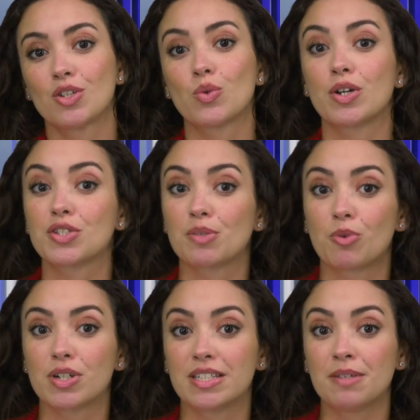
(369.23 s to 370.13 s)
Twitter
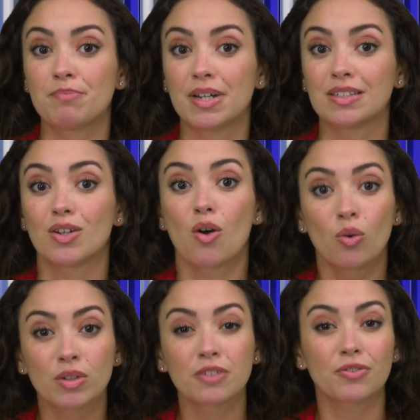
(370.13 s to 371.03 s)
supports it, but
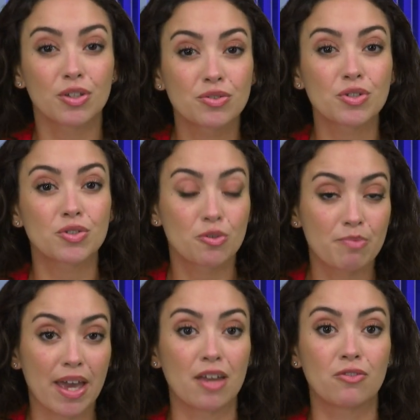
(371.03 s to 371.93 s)
only for users who
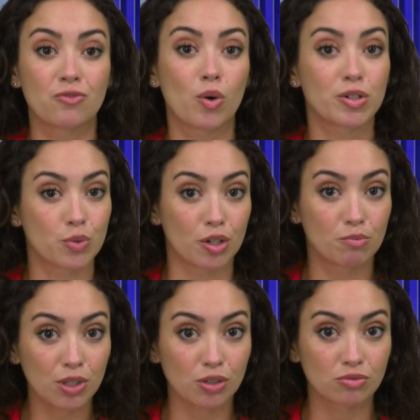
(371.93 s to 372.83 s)
pay for Twitter
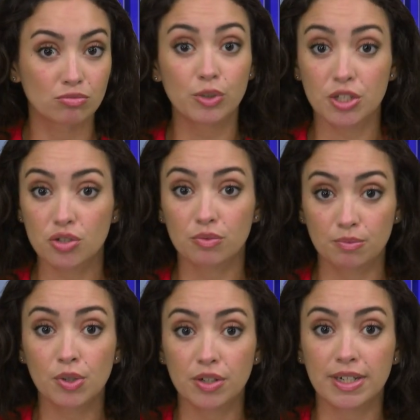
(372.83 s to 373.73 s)
Blue, which
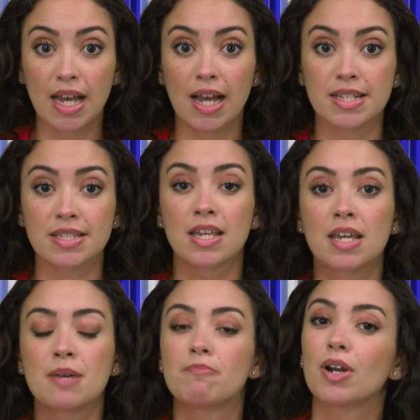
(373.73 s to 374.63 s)
Buterin has.
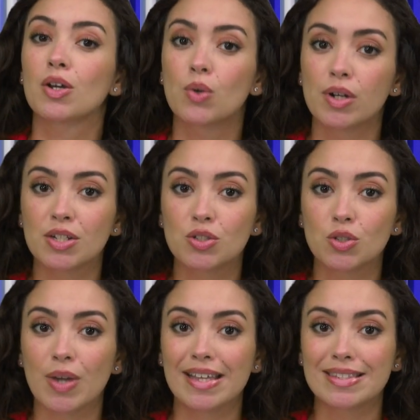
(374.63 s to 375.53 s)
But according
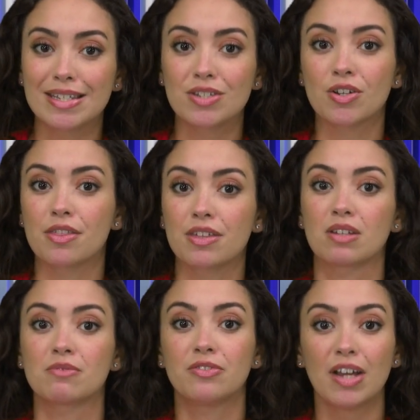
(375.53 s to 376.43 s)
to a senior
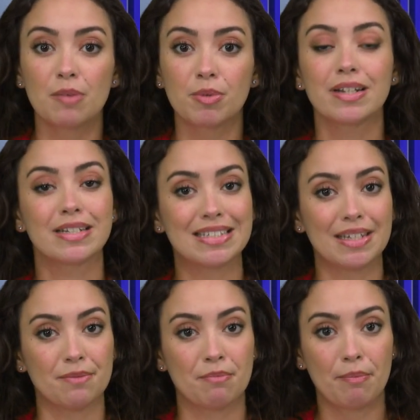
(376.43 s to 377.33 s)
Ethereum developer,
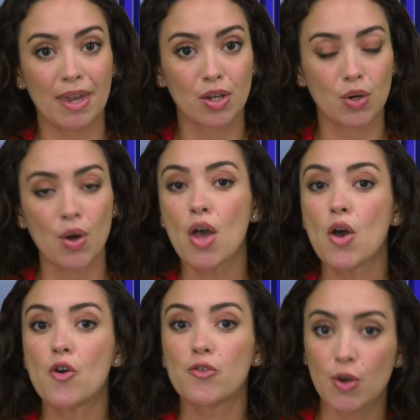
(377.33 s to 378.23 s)
Tim Bako,
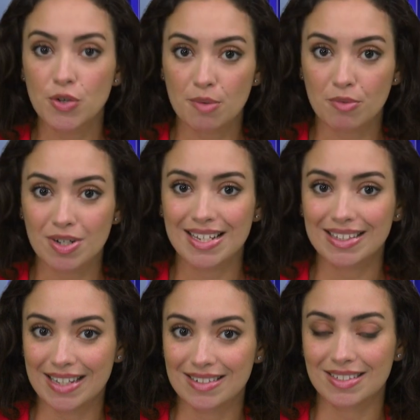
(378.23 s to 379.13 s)
phone numbers
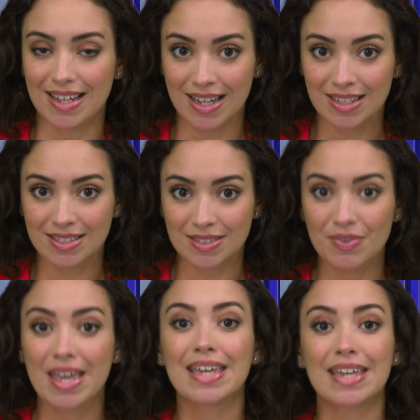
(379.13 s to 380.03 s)
linked to X
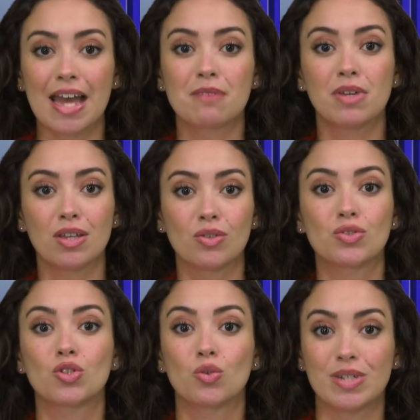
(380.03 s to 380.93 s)
can be
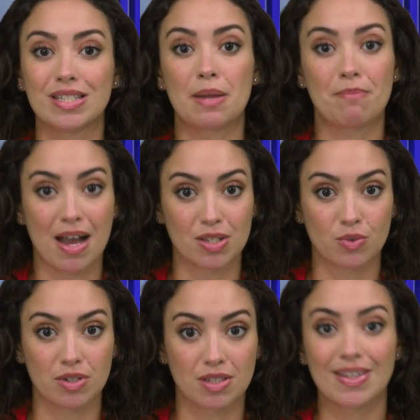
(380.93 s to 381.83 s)
used to reset
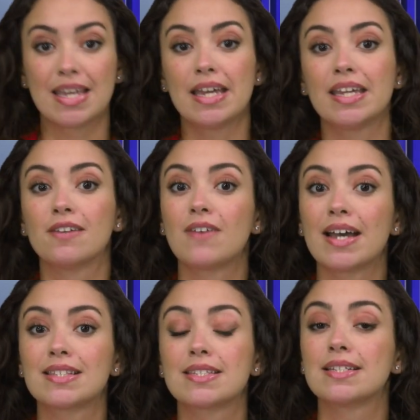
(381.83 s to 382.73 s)
passwords. He
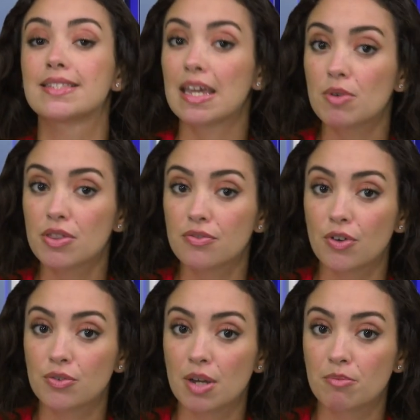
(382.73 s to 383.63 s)
advised to disable the
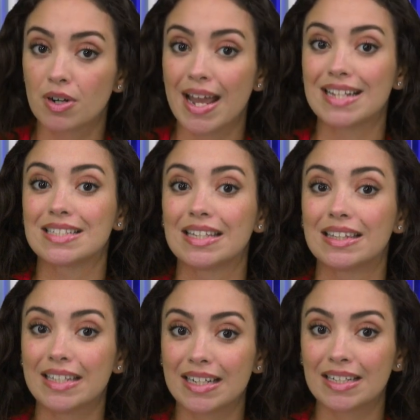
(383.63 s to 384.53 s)
phone number and
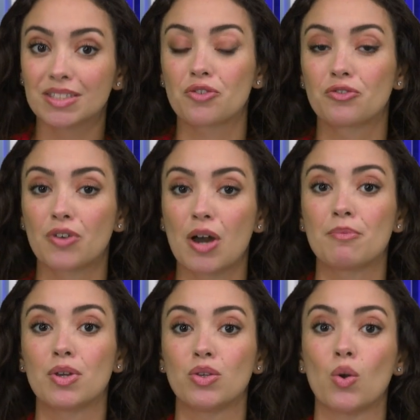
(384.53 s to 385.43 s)
delete it
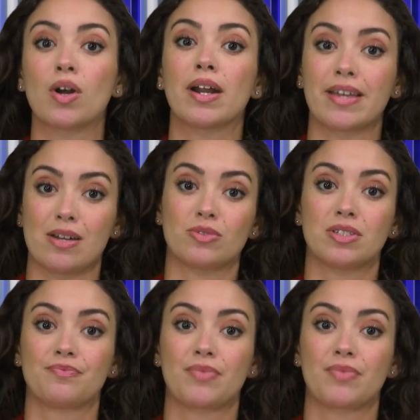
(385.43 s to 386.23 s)
from your account.